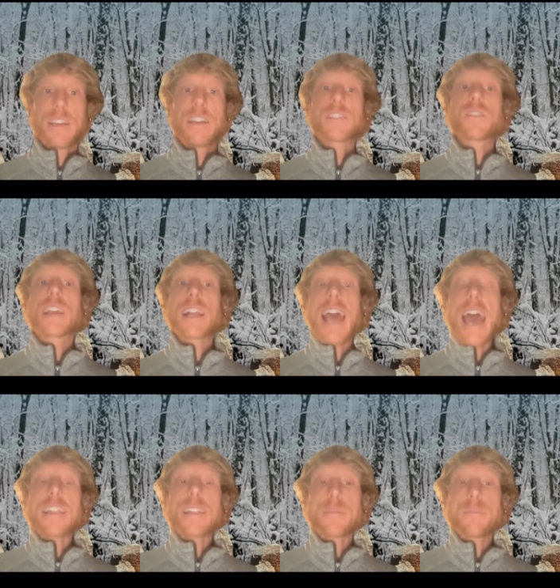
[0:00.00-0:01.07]
So the
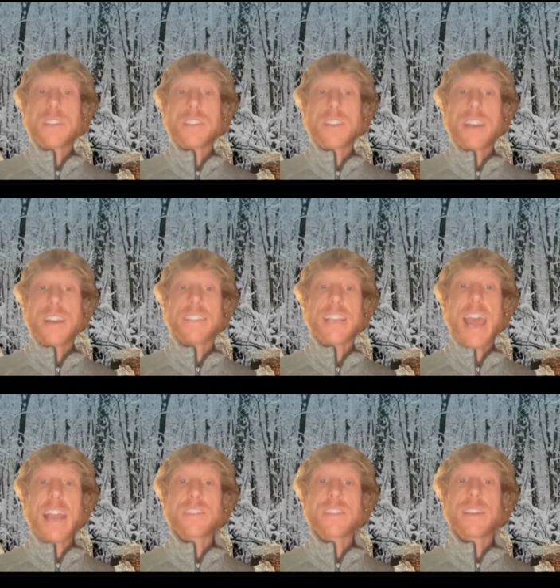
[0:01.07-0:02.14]
Catholic missionaries
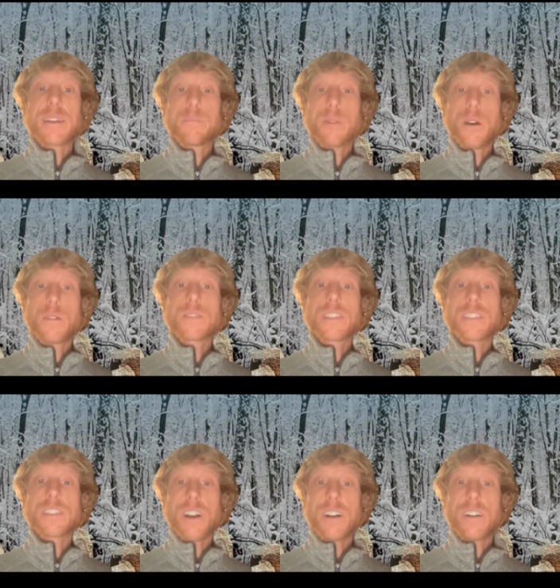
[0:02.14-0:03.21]
actually composed the
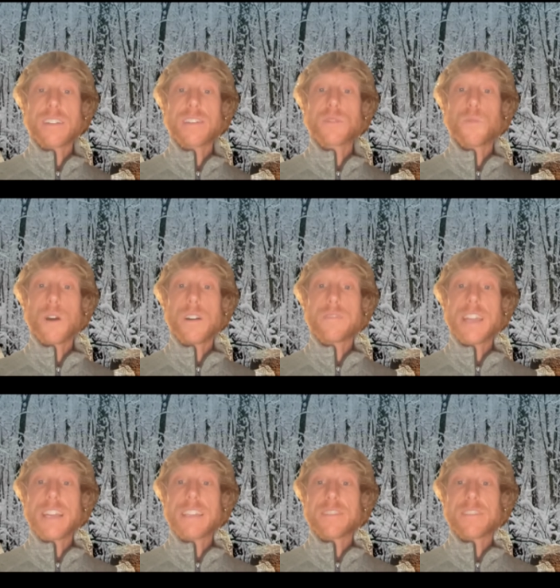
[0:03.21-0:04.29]
song, The 12
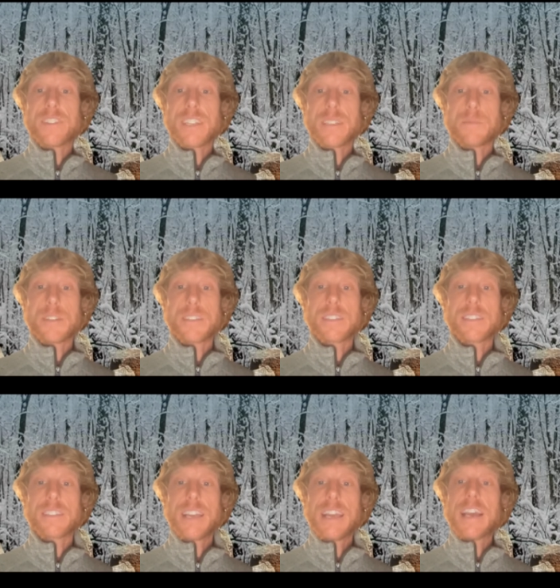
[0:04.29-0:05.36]
Days of Christmas,
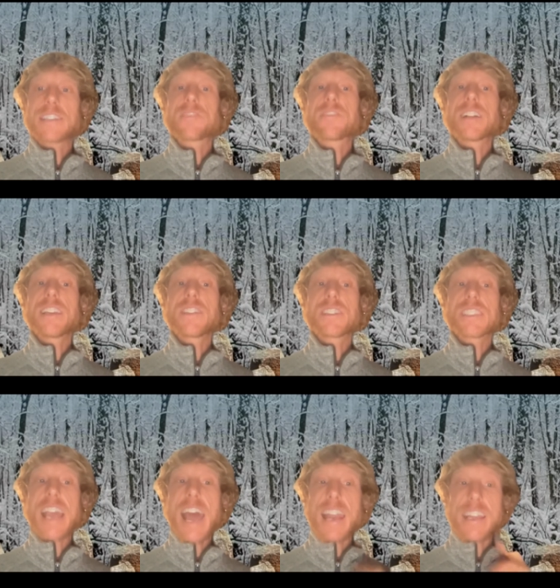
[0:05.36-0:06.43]
as a religious
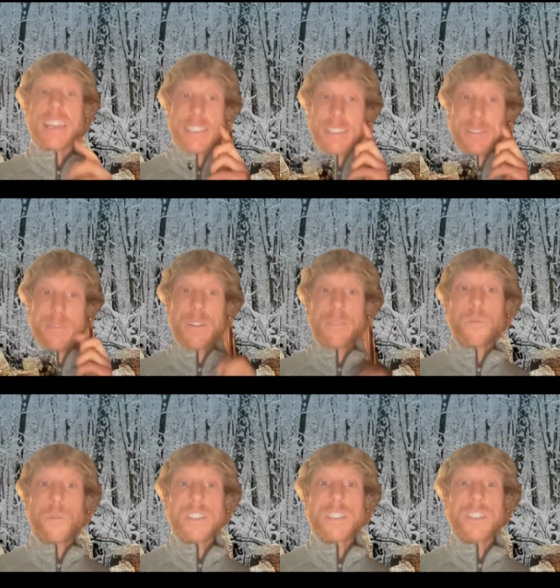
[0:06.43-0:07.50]
catechism of
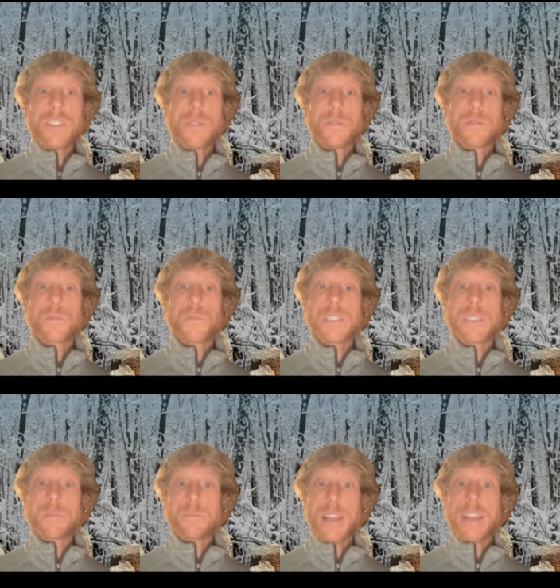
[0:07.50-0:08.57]
which to use when
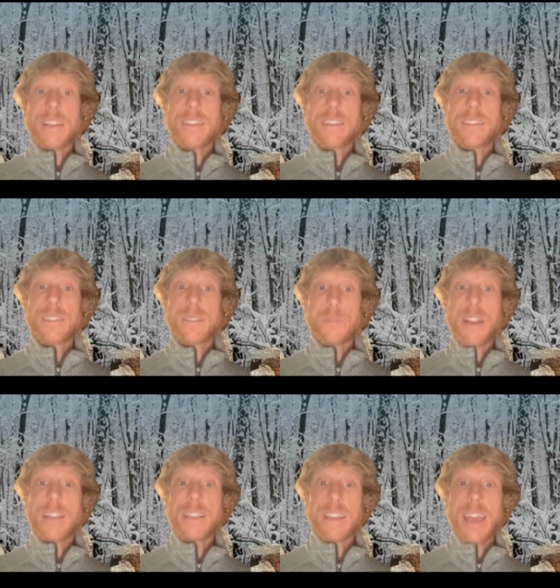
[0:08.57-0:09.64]

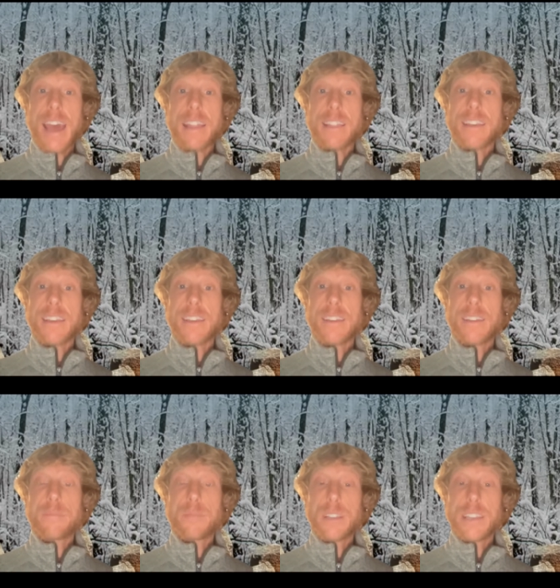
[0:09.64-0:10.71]
spreading the Catholic
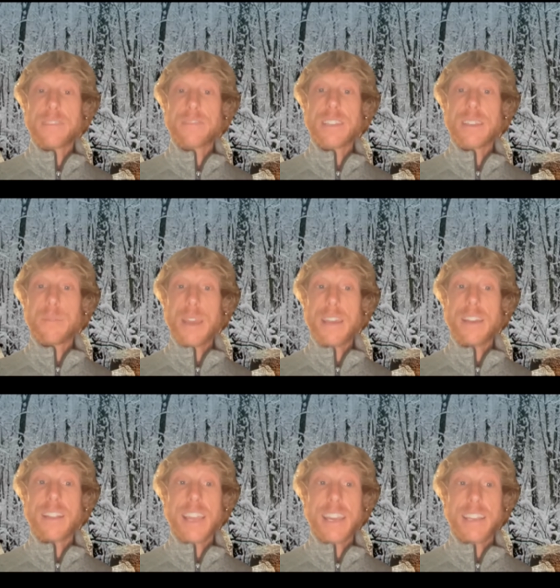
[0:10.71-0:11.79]
beliefs in the
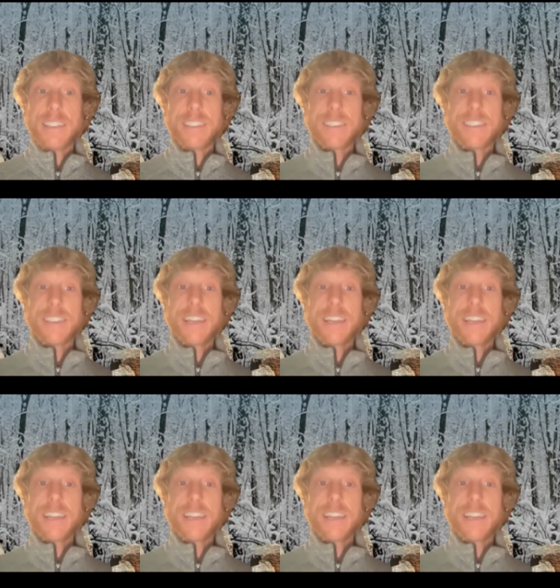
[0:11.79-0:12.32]
pagan lands.